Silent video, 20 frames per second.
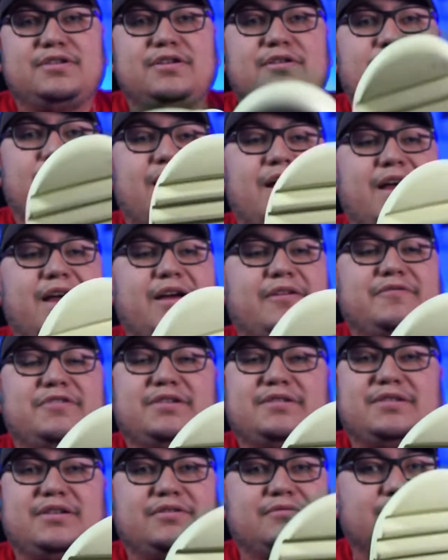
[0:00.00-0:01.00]
You know, I have
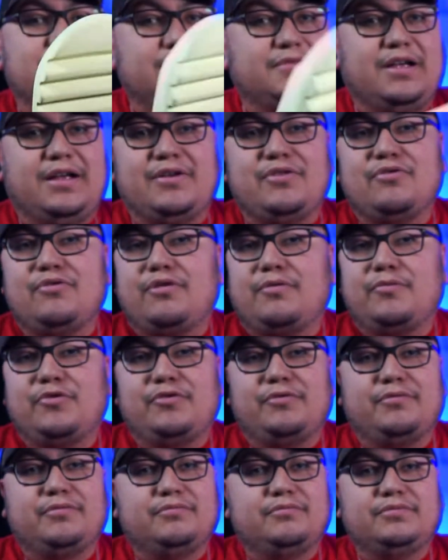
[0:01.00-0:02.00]
just a
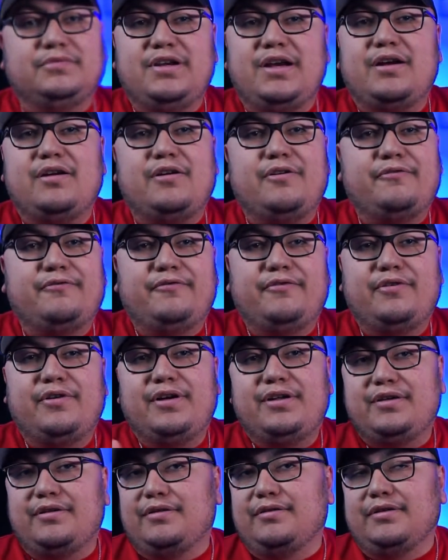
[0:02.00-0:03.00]
normal narrow
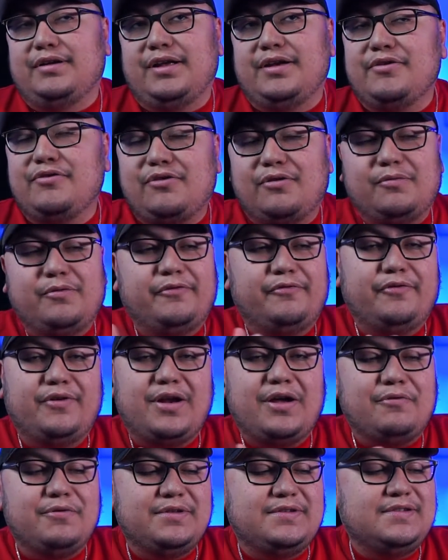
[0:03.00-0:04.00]
foot, or a normal foot
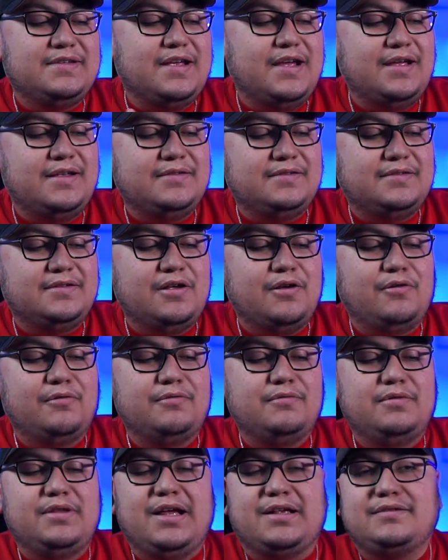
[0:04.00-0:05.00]
I would say,
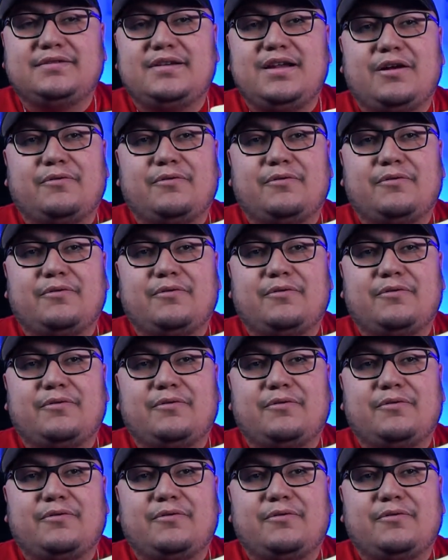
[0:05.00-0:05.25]
so that's not